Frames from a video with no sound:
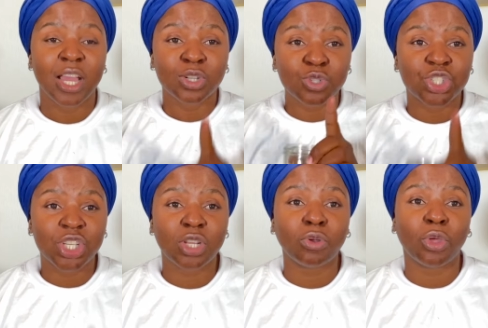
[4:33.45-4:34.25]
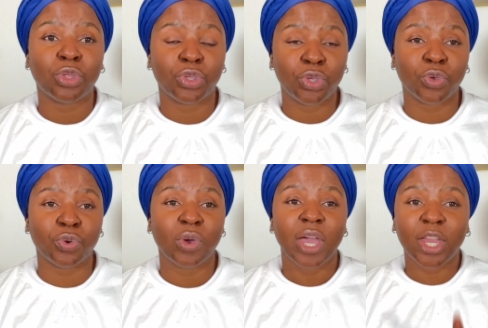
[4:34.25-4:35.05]
to cheat on
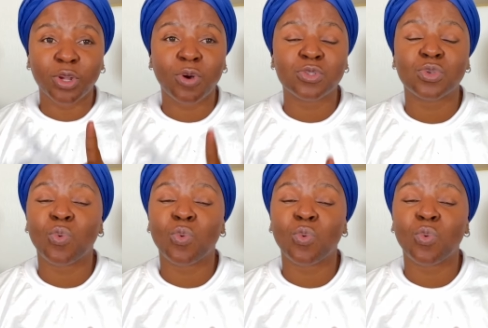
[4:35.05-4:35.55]
you and also